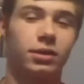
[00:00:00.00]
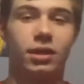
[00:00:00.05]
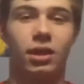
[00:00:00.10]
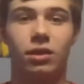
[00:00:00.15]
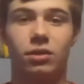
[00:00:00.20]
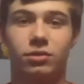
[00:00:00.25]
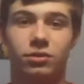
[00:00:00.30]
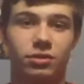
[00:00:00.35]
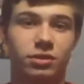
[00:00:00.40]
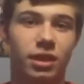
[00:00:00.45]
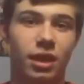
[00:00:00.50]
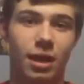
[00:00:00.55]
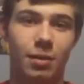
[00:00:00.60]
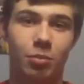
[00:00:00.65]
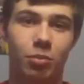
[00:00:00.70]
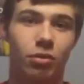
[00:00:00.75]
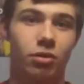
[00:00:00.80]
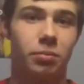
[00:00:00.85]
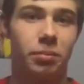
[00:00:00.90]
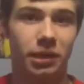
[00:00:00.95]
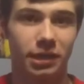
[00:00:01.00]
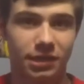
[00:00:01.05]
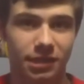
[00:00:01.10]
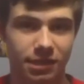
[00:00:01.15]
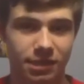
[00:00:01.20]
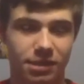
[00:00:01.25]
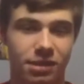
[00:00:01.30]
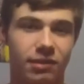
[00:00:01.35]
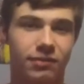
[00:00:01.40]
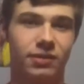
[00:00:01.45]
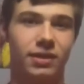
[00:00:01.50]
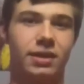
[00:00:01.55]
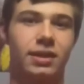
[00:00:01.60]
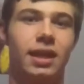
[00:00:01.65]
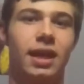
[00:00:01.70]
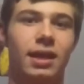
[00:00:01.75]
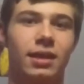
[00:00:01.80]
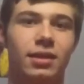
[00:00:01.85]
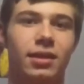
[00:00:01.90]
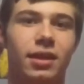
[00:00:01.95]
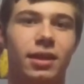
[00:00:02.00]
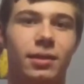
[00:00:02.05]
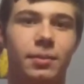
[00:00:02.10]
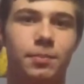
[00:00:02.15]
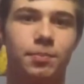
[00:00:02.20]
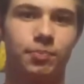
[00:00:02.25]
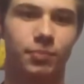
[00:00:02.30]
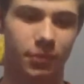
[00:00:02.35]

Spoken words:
other topwater baits and stuff like that. That